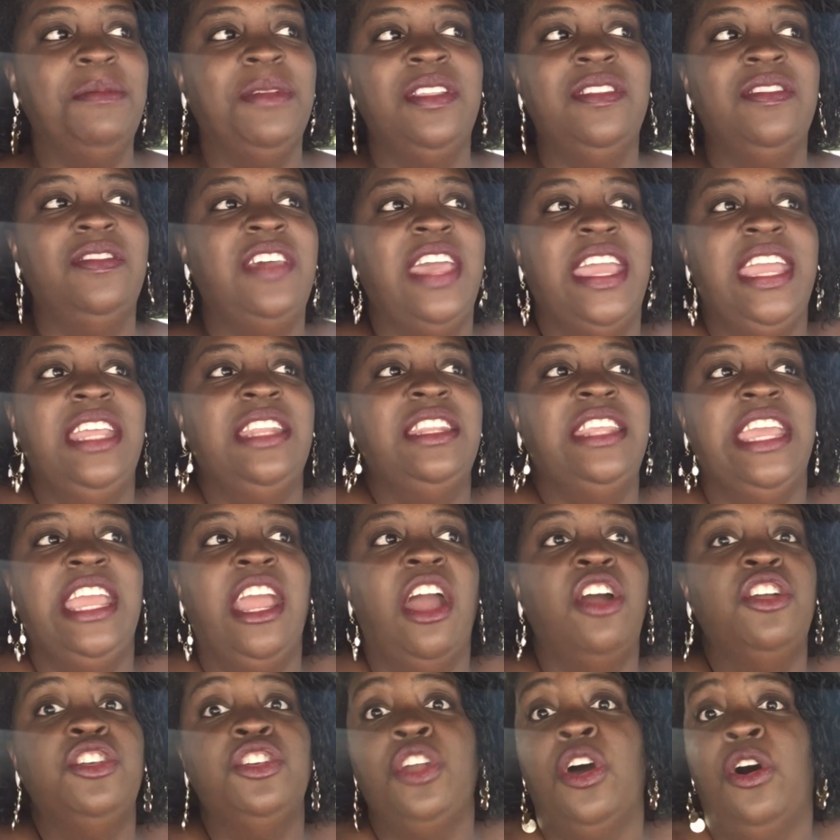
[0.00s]
they, they
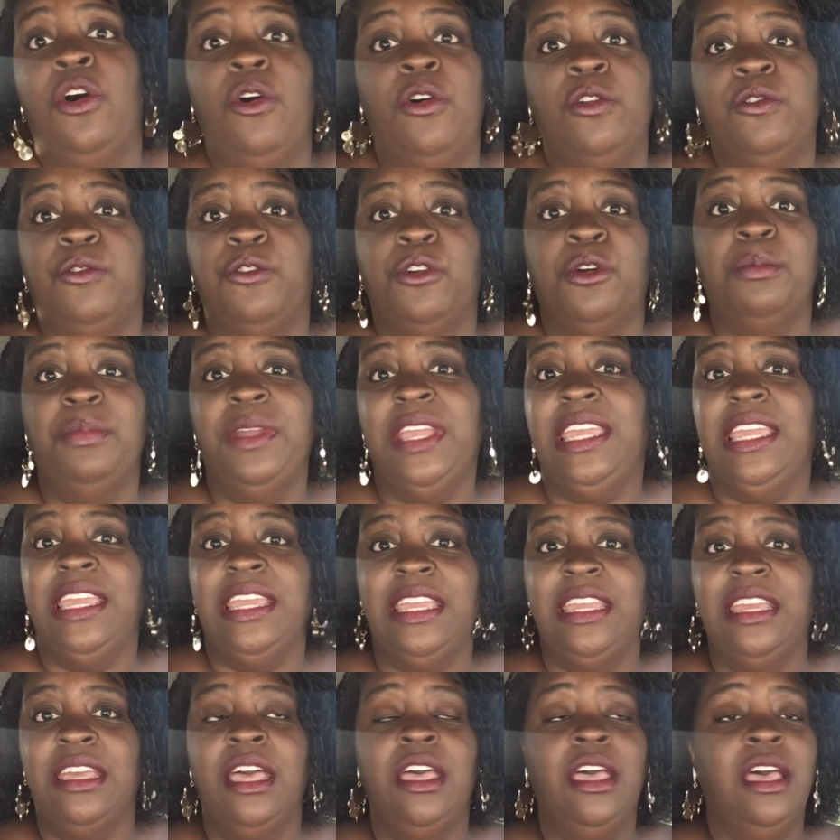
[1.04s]
are known for
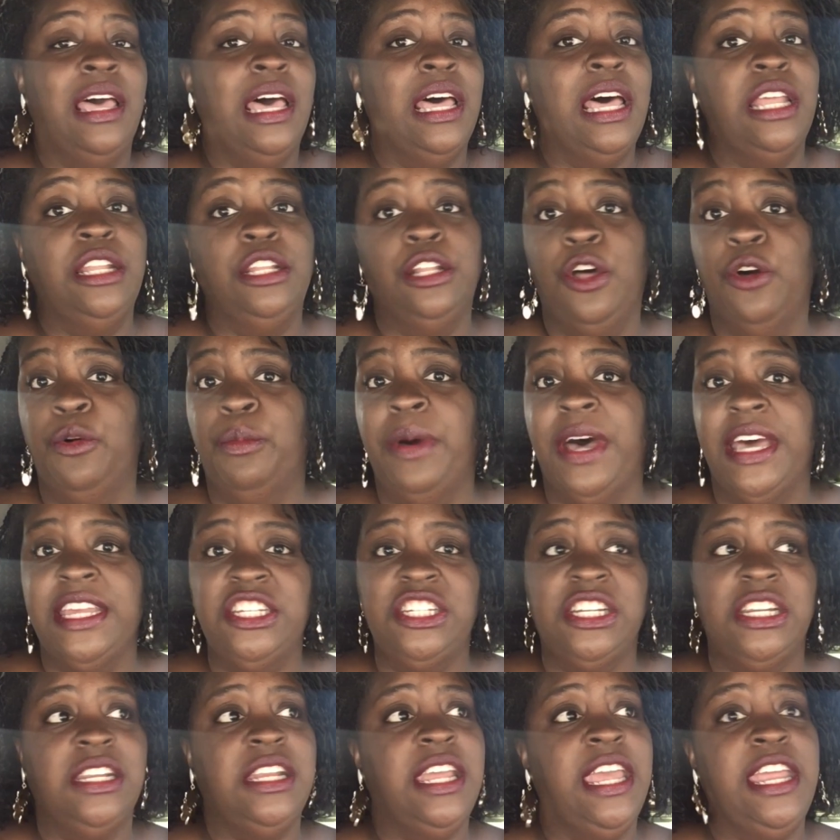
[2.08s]
being low
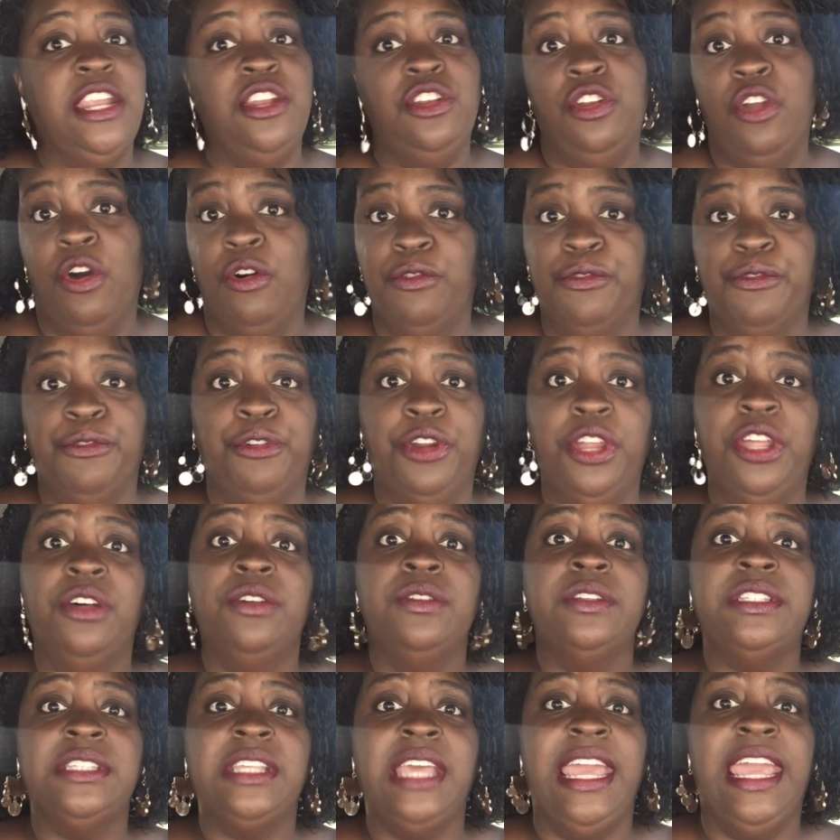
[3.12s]
budget and no
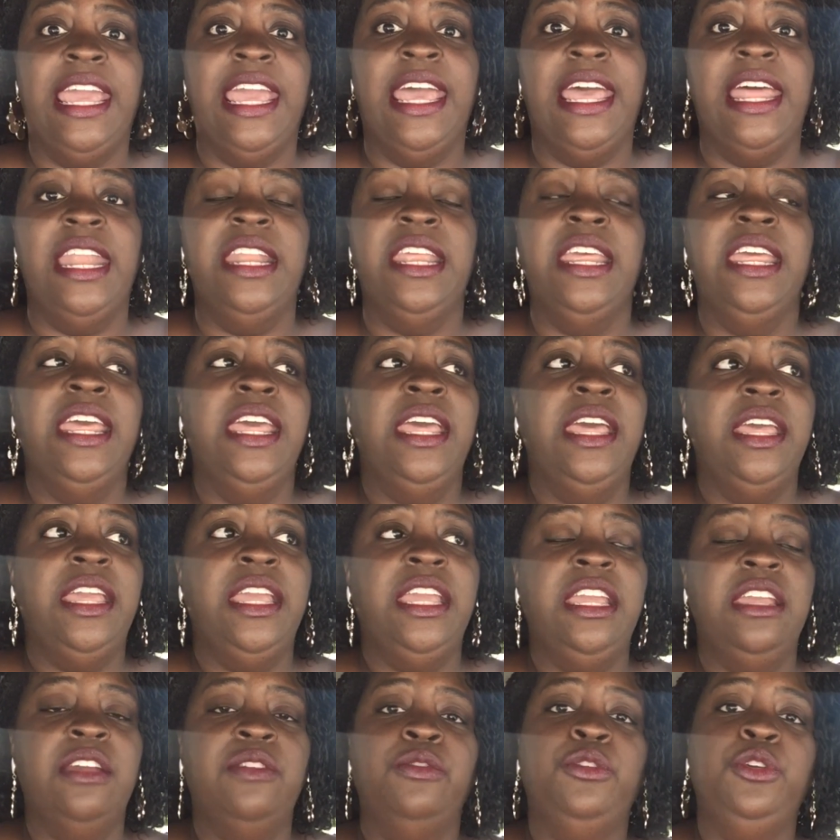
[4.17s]
frills. And
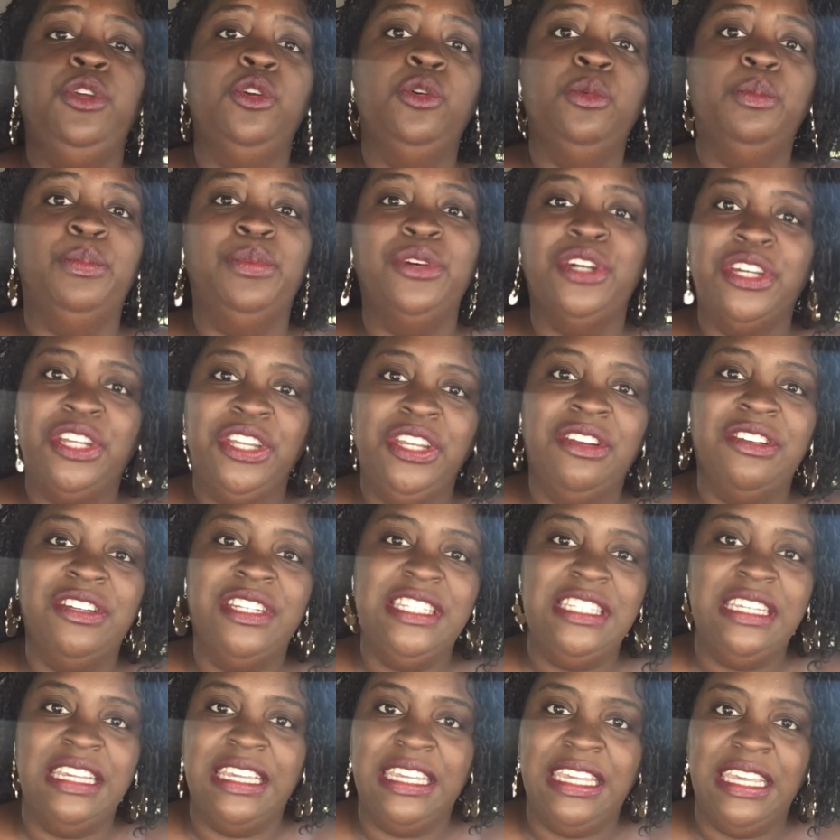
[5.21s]
if you book your
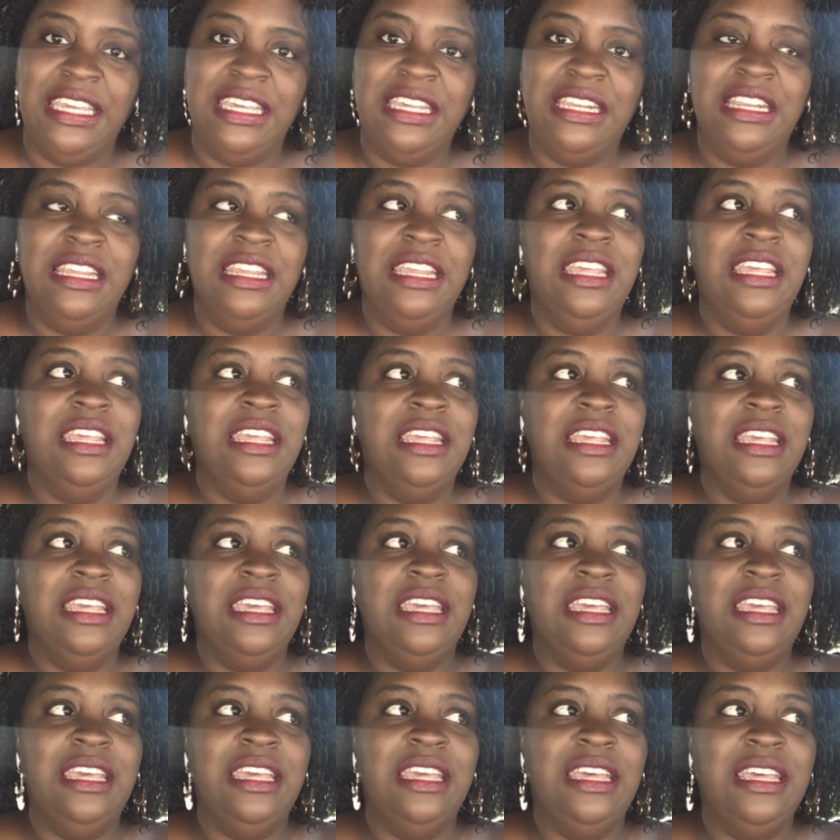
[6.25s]
ticket
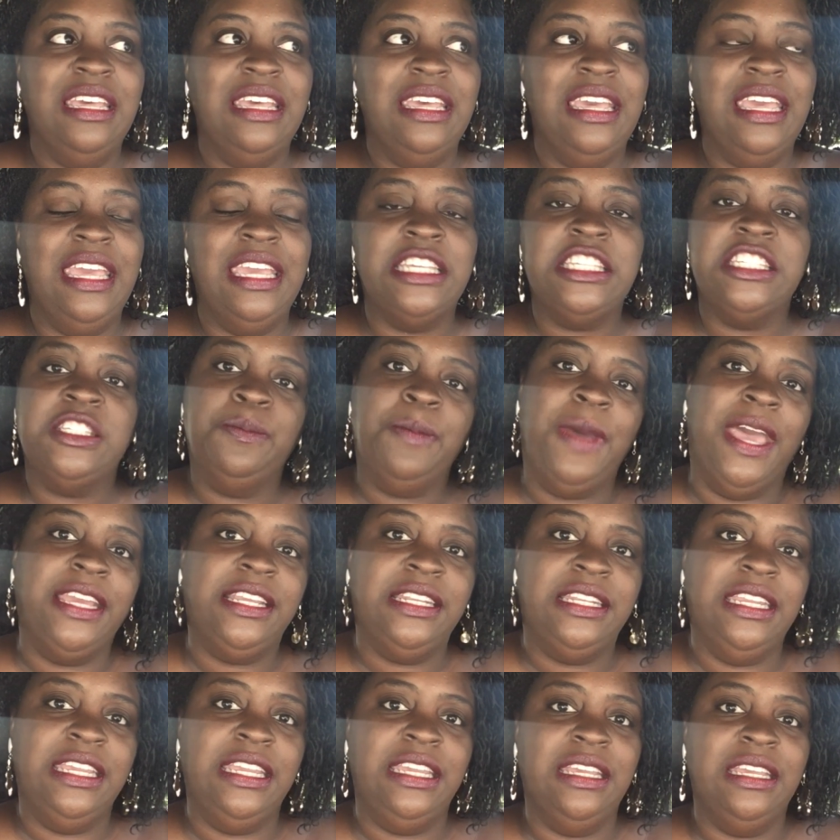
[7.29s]

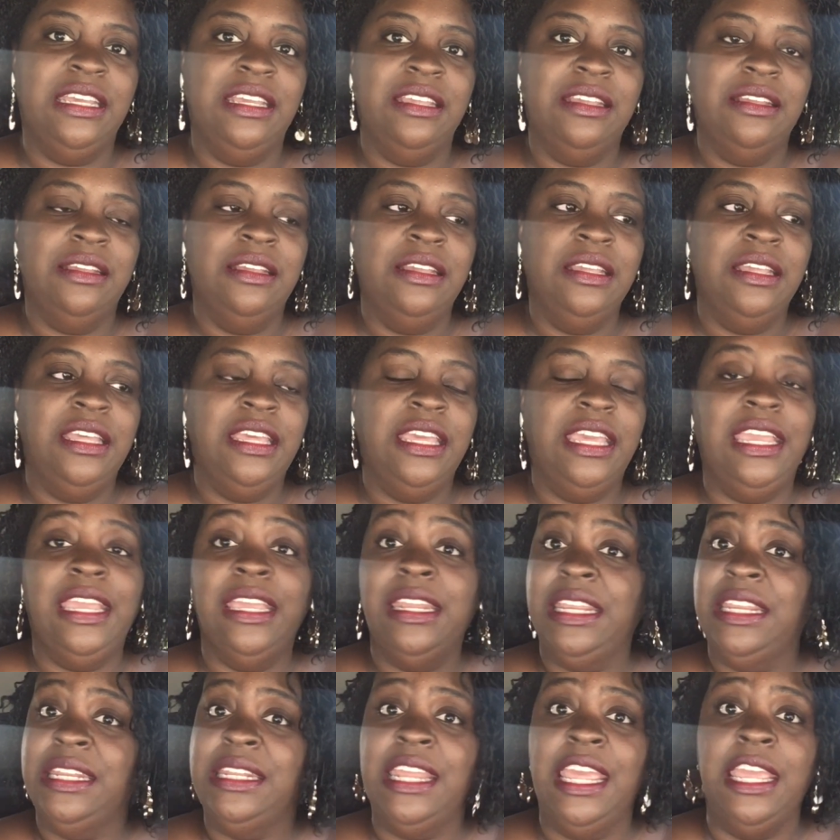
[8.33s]
expecting
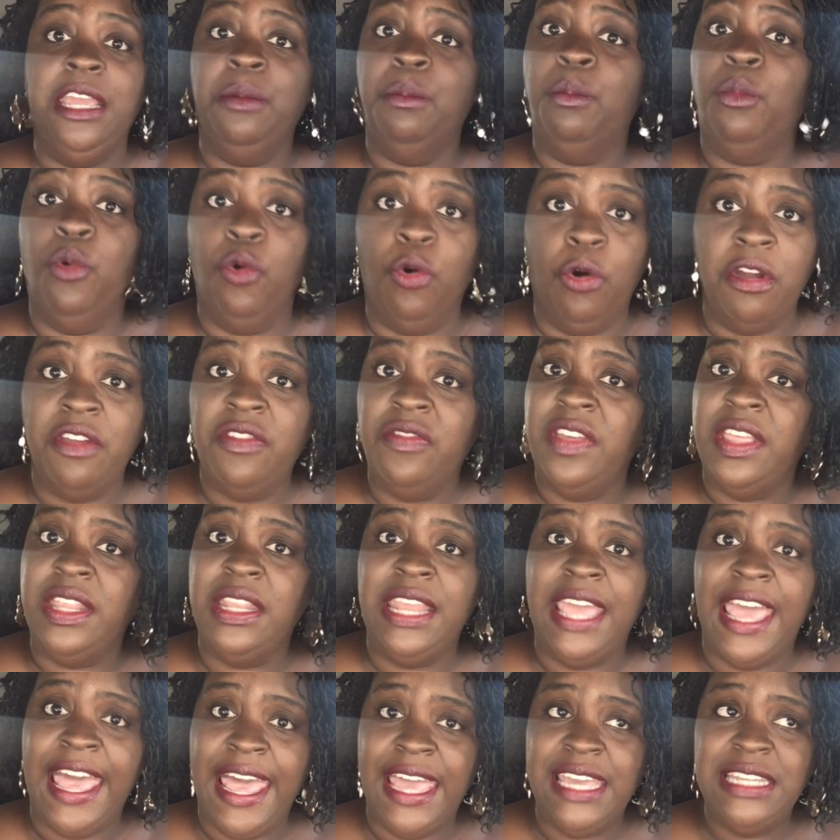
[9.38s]
anything more
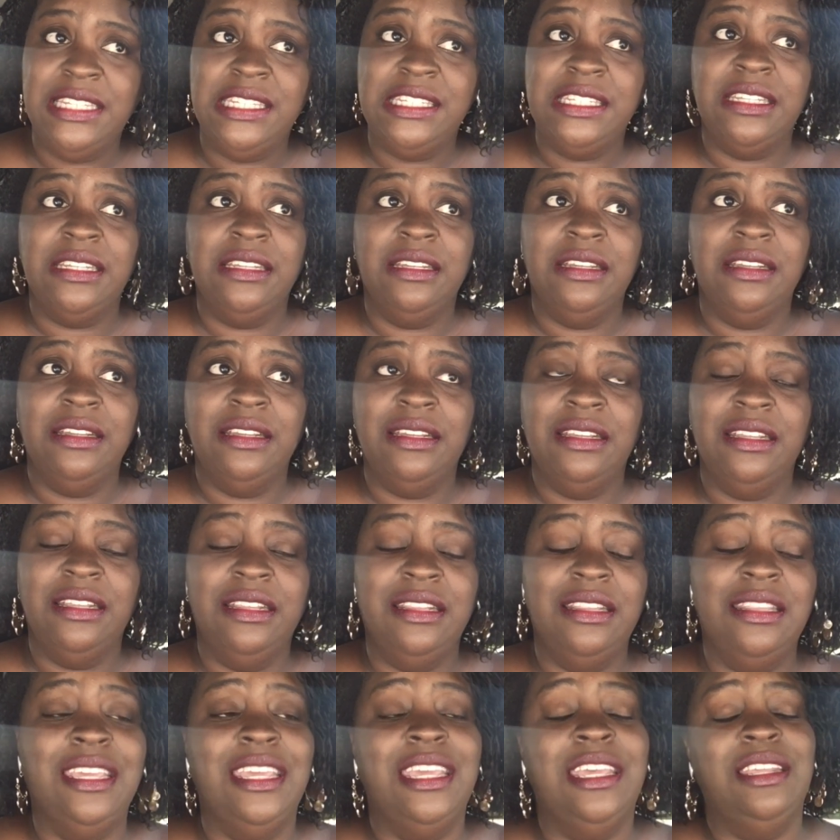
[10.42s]
than that,
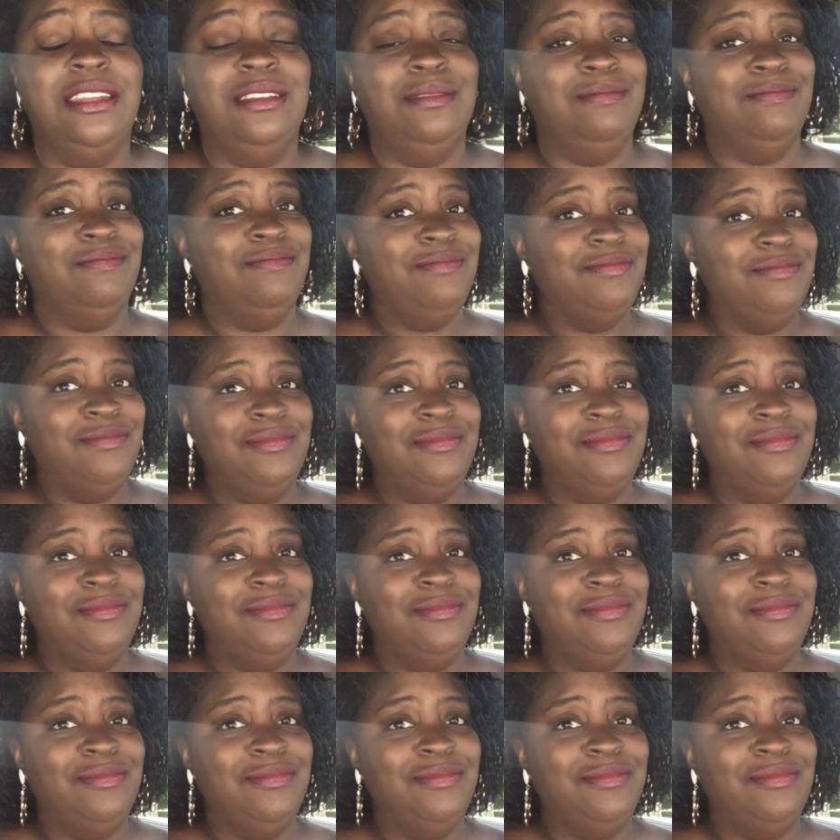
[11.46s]
then